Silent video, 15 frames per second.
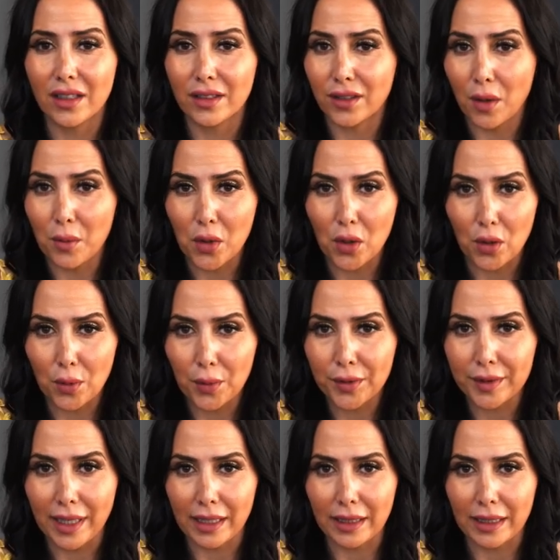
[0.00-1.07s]
some
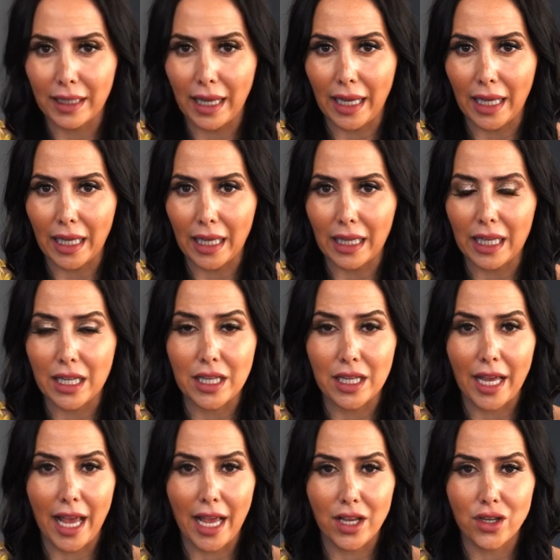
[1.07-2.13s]
groups that they
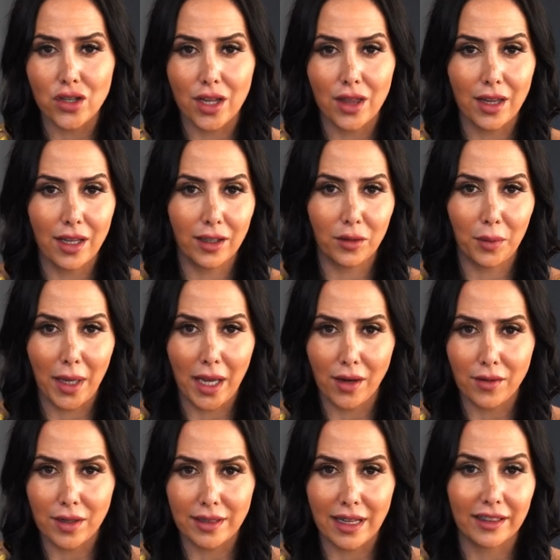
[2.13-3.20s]
engage in these
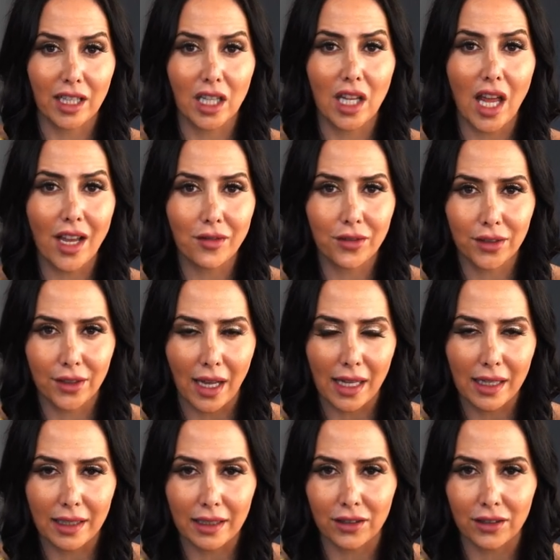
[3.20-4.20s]
behaviors as a lifestyle.